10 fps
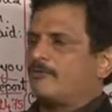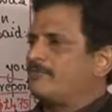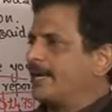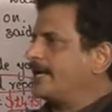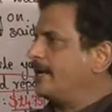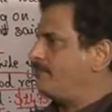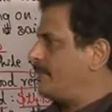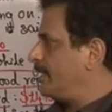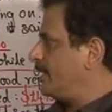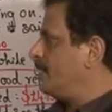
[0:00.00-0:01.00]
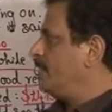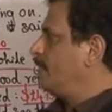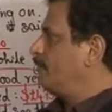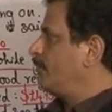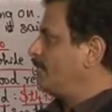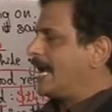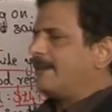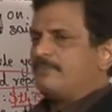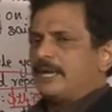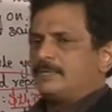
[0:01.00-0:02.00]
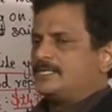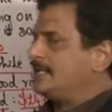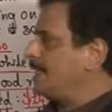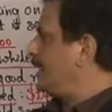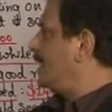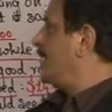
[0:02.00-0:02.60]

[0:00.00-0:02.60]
my kid brother. For that babysitting,